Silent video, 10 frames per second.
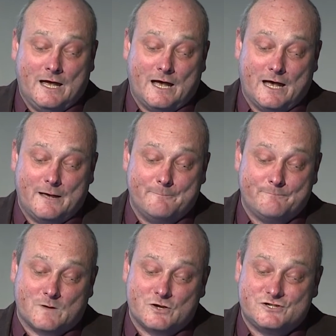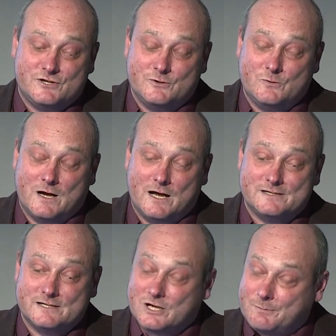
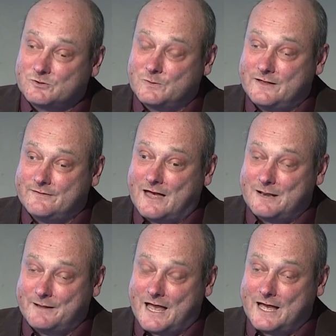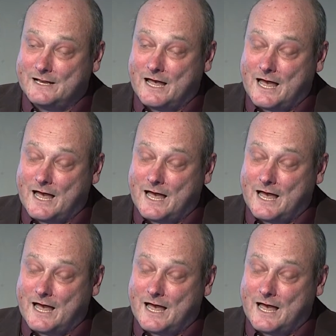coupled with NBN